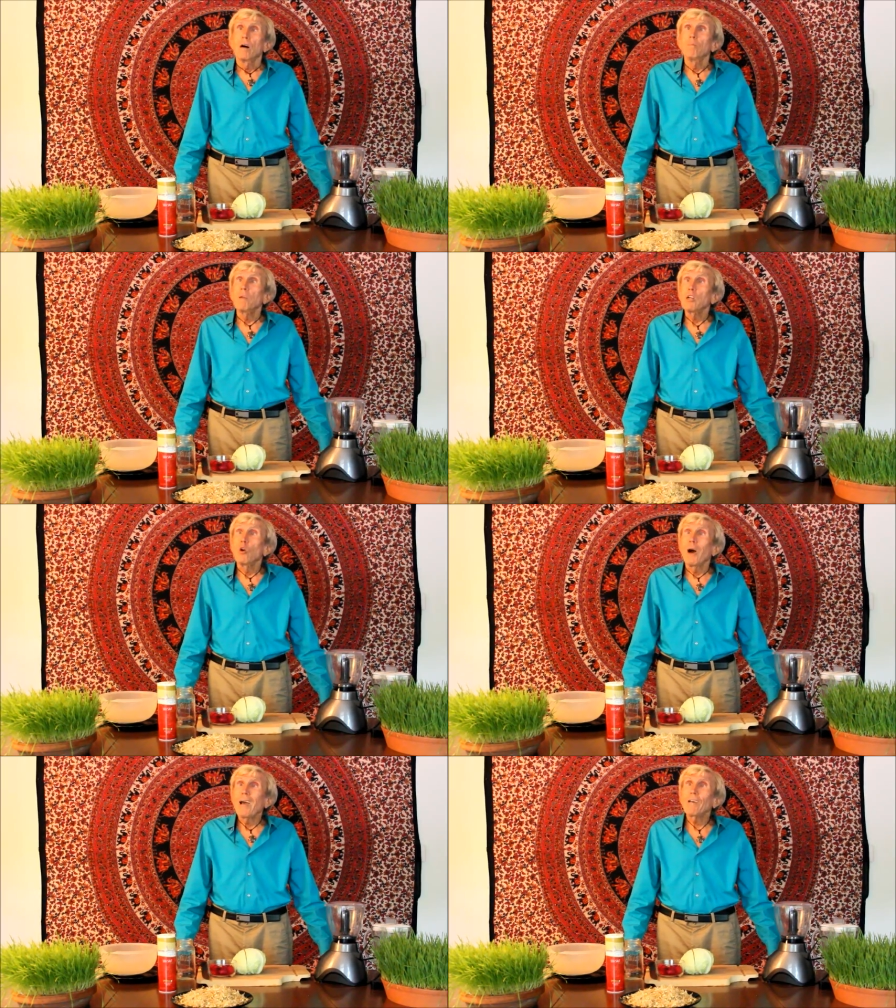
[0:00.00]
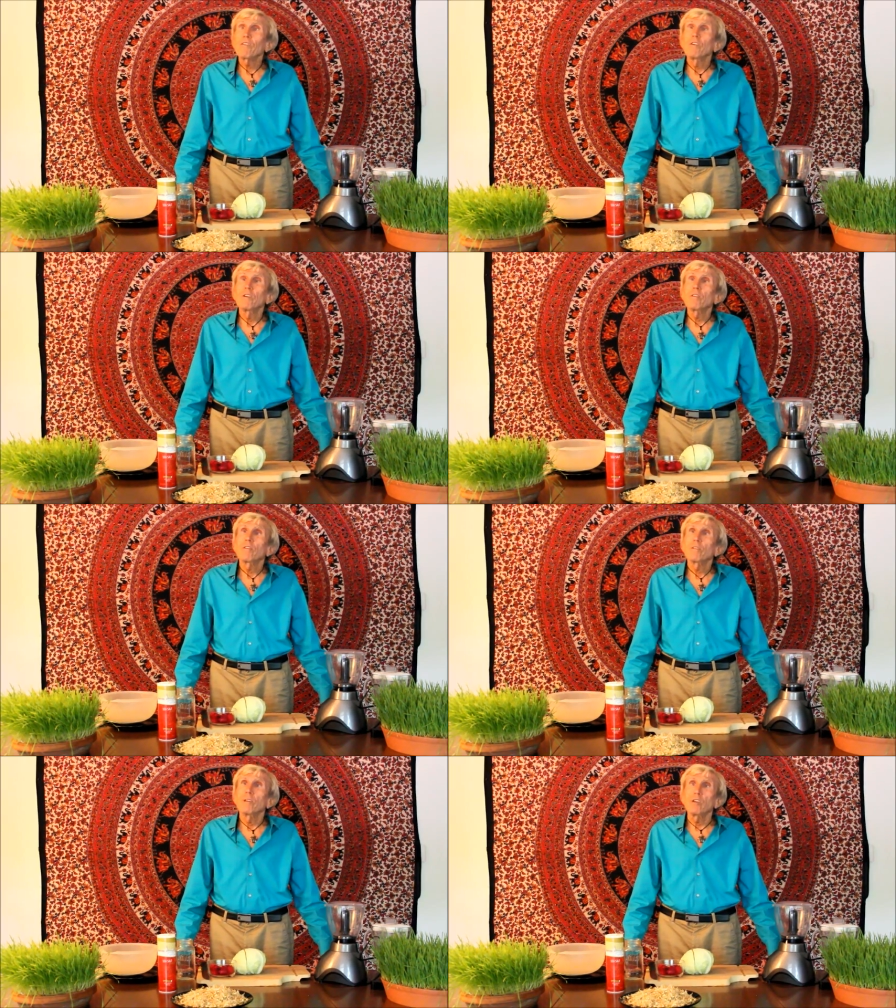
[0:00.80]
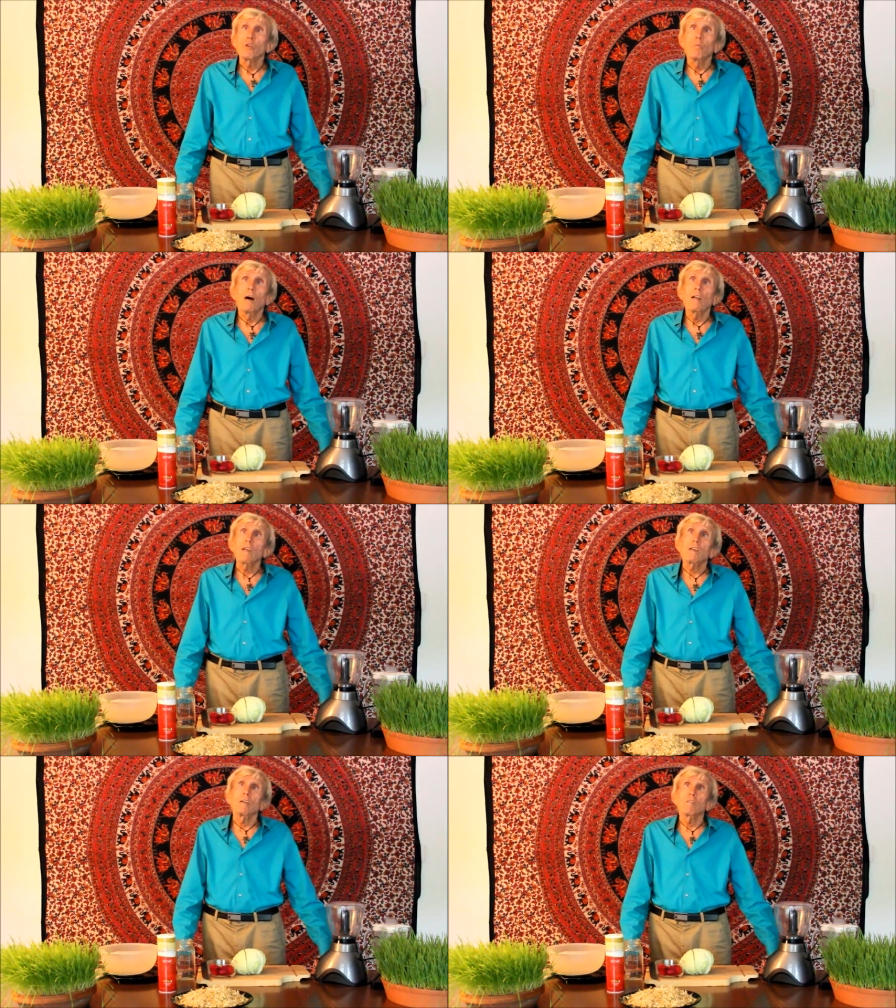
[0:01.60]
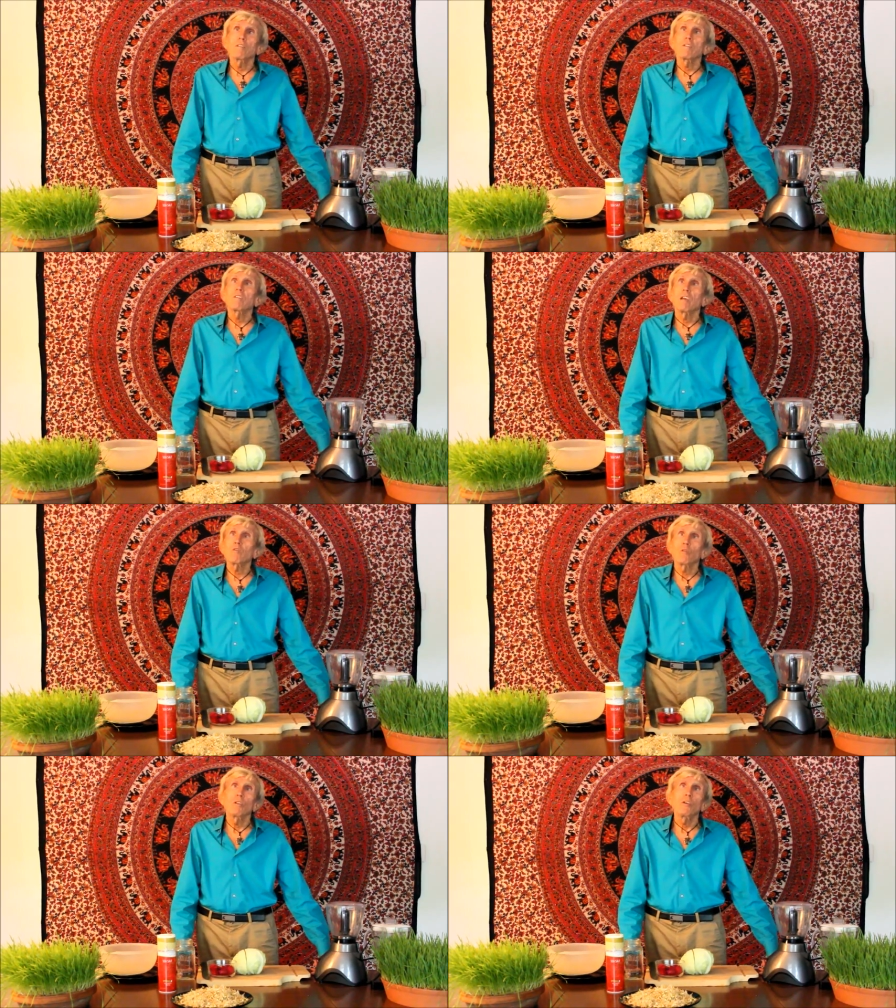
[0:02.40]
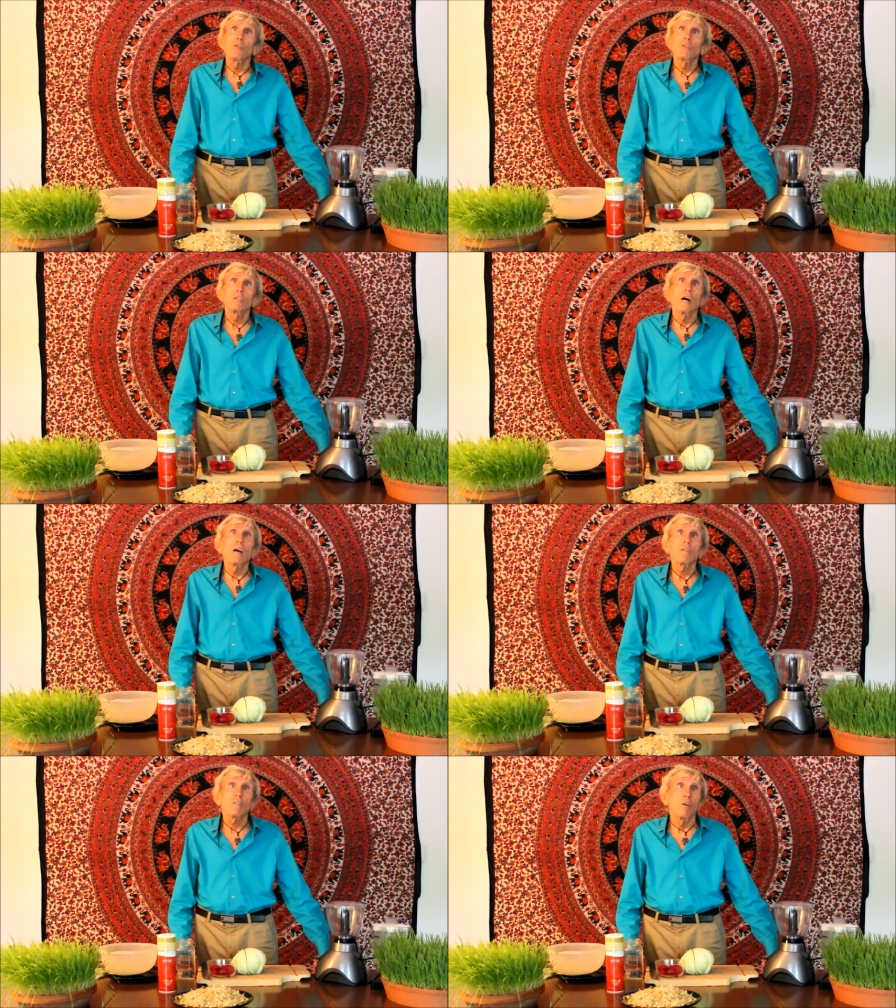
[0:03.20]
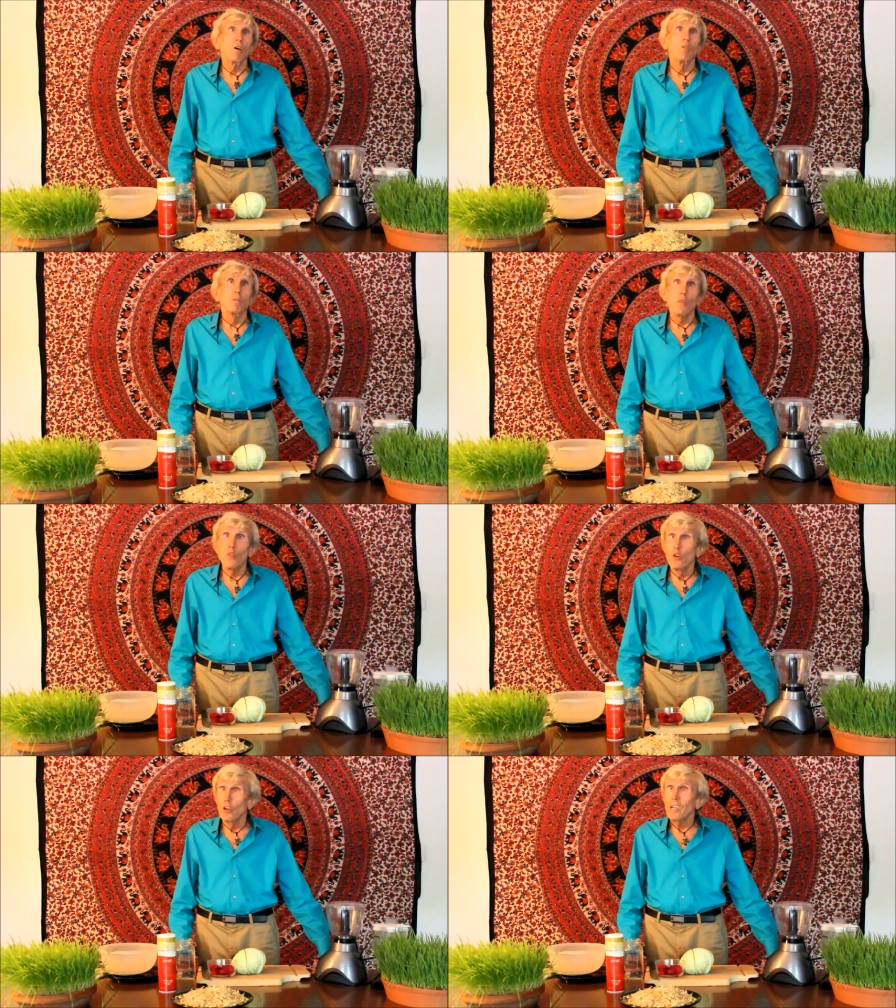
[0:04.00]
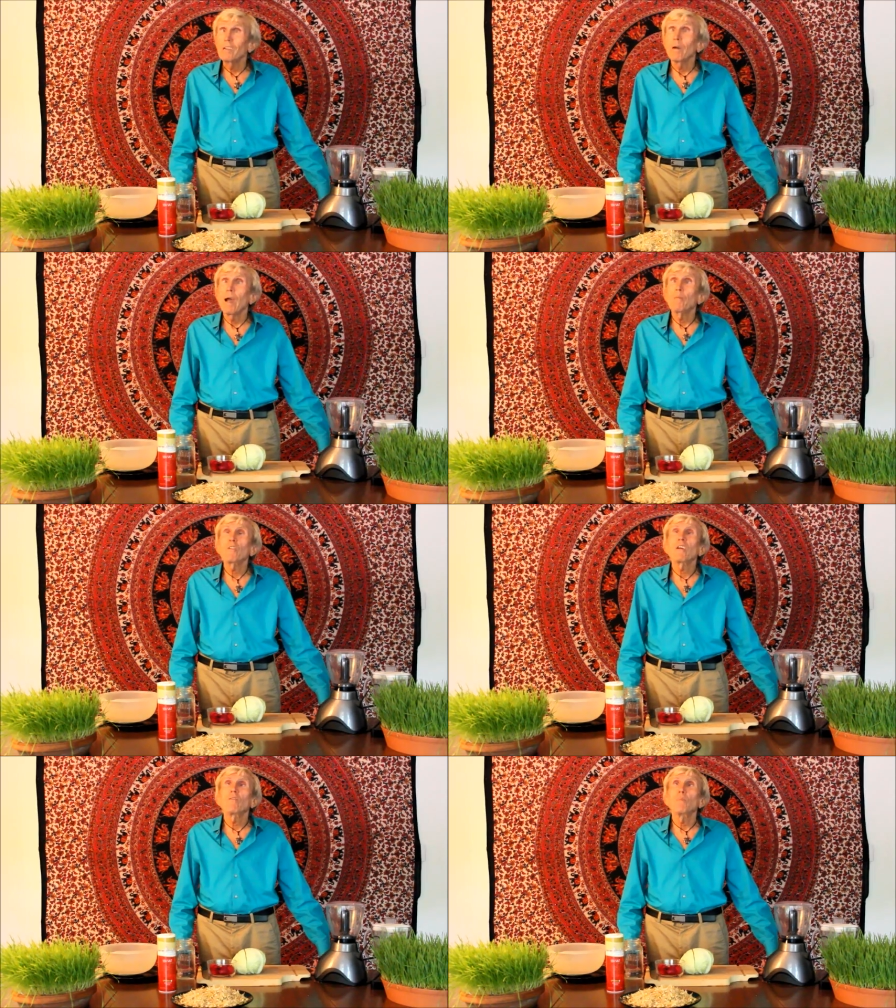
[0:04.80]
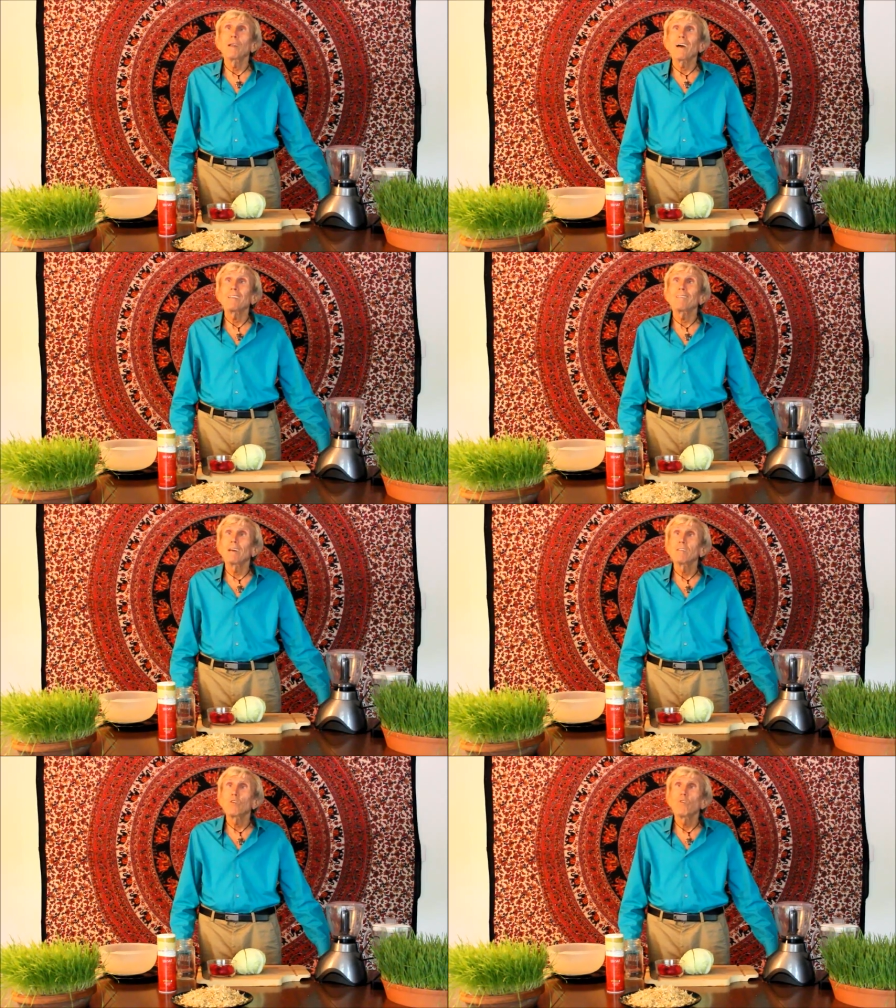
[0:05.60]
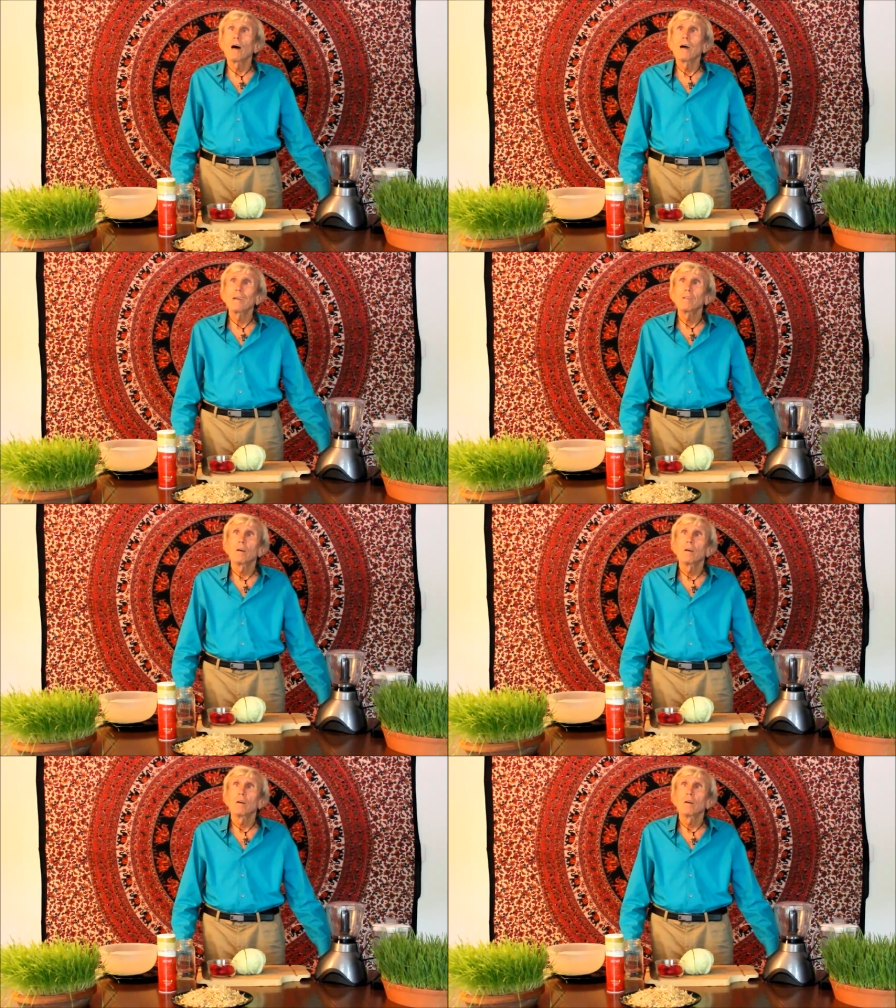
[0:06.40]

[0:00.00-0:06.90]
amino acids that your body can successfully utilize. Over 30 grams have been identified.